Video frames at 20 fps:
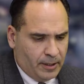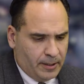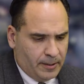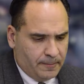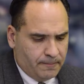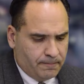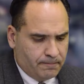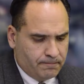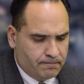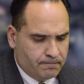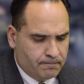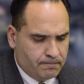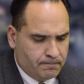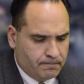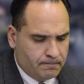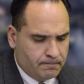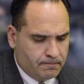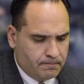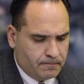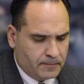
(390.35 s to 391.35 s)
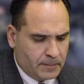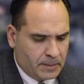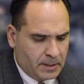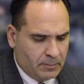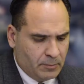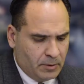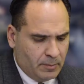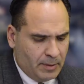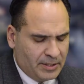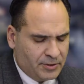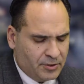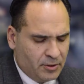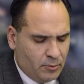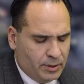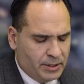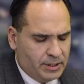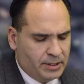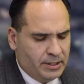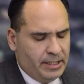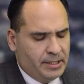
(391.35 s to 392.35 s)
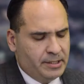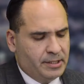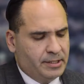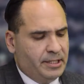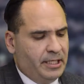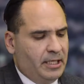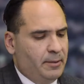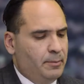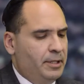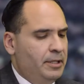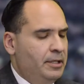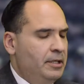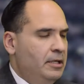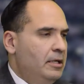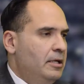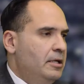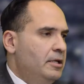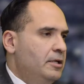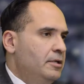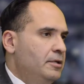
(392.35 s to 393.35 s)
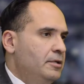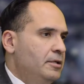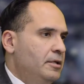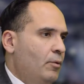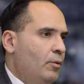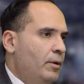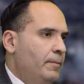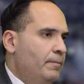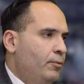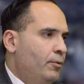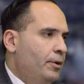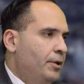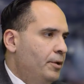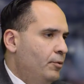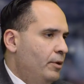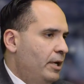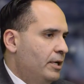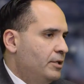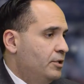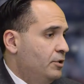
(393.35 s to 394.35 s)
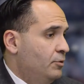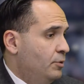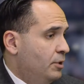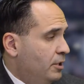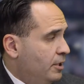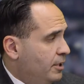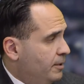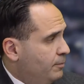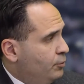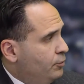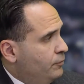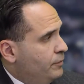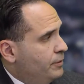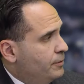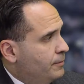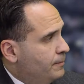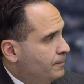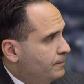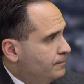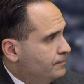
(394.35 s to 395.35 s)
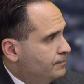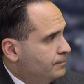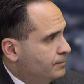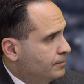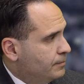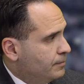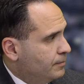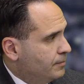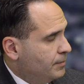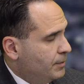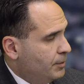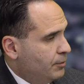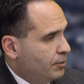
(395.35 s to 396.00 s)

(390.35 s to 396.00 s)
I'm not sure what stage this came in. At one point, you were actually doing a lot of movies. Mm-hmm.